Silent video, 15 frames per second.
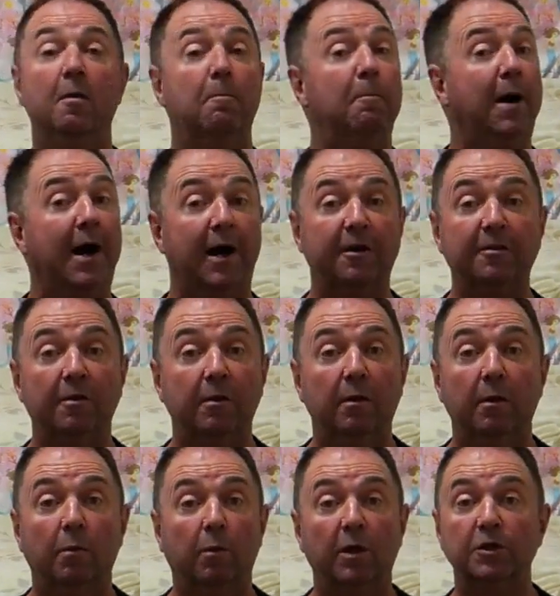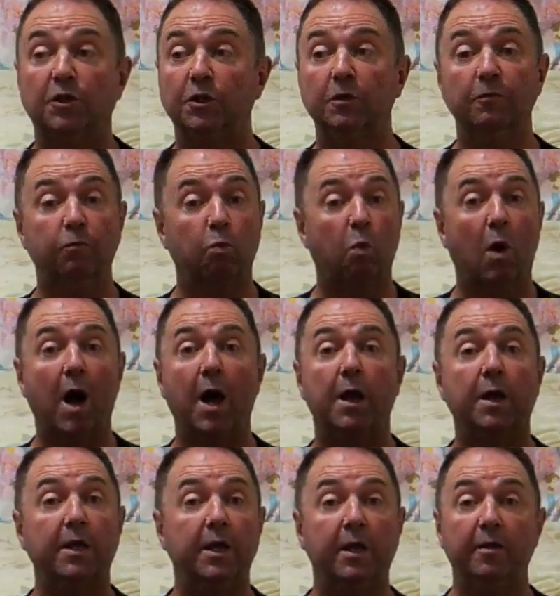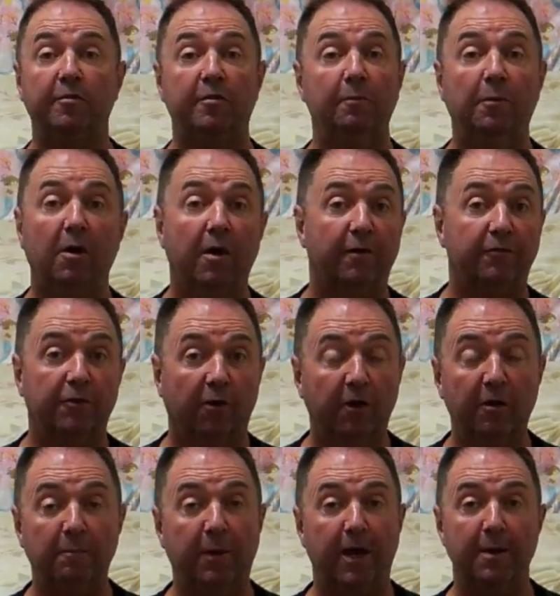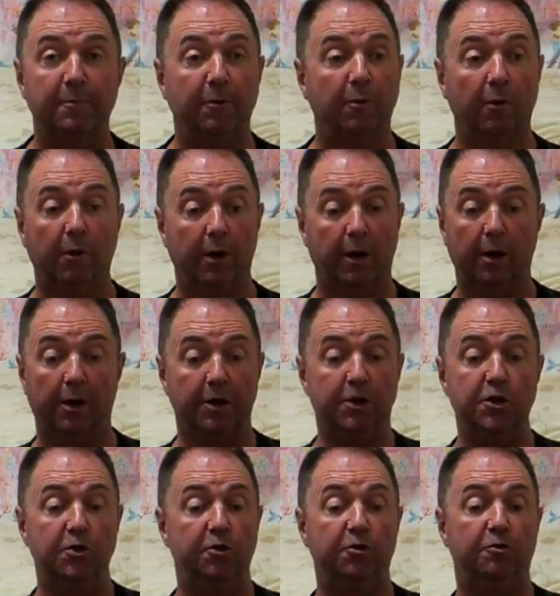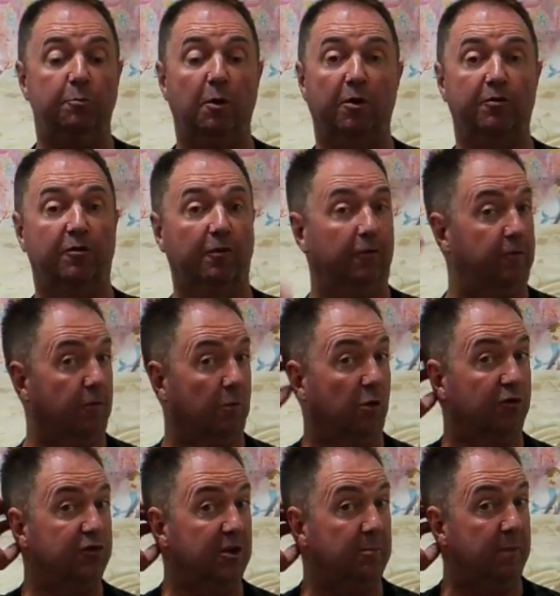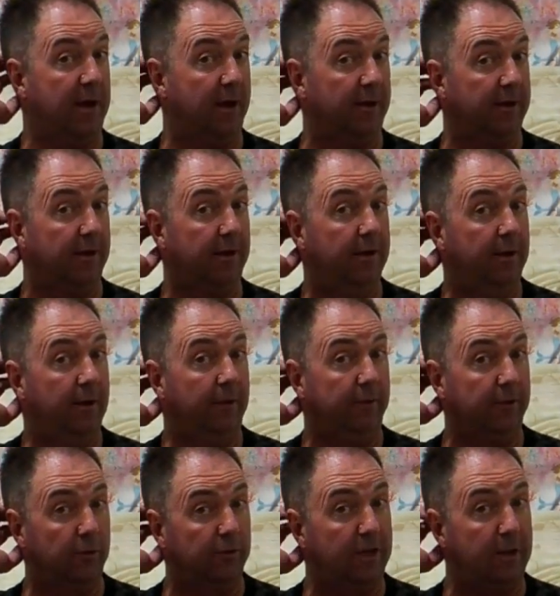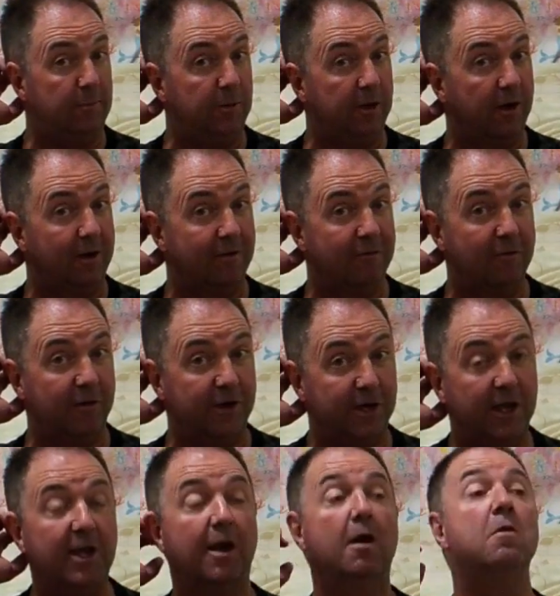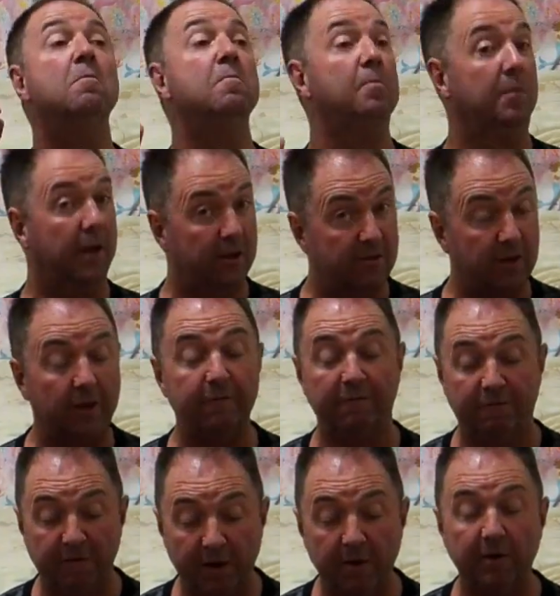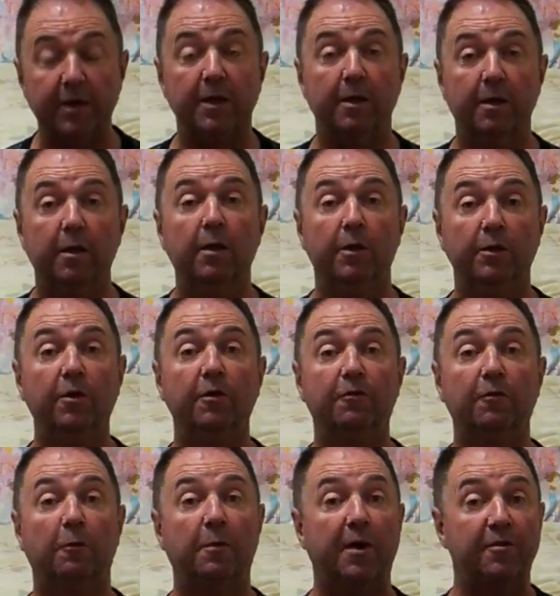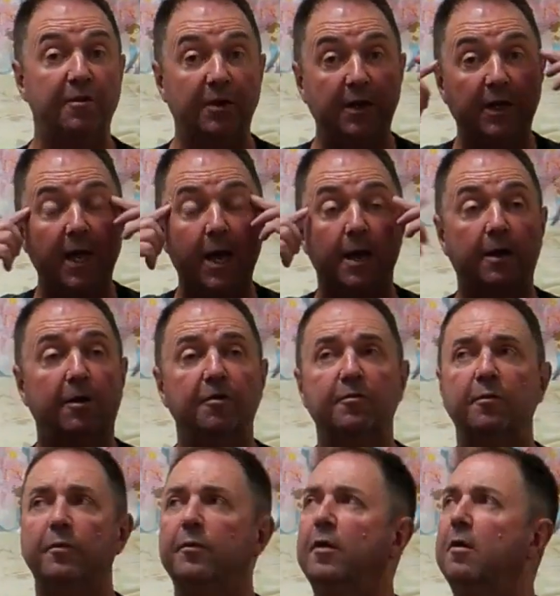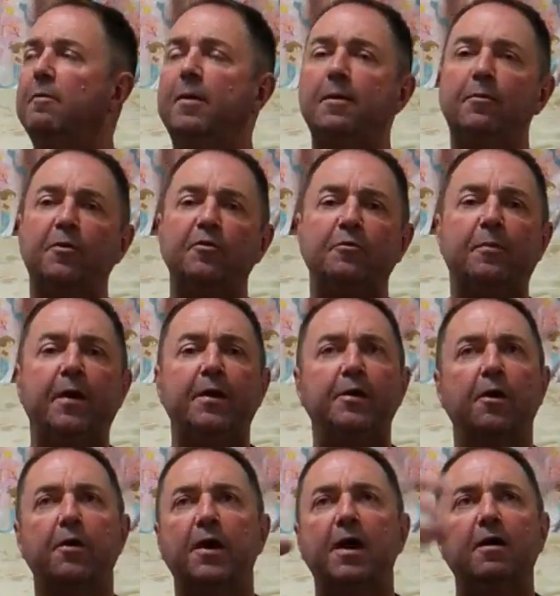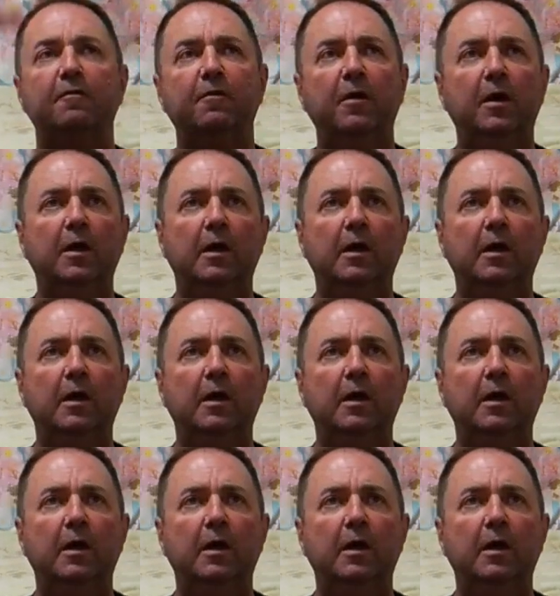But once you've won a year's supply of toilet paper or a huge box of washing powder that'll keep you going for a year, that's a very useful present to get, because you know people in Japan don't have